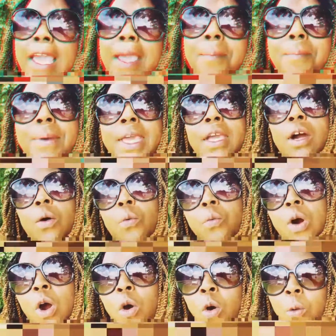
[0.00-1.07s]
and be a
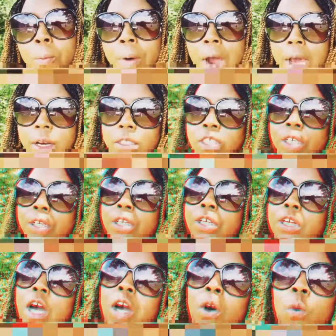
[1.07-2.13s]
role model to
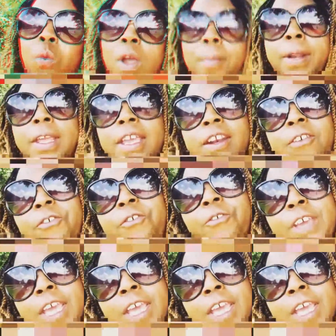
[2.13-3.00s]
the younger women in the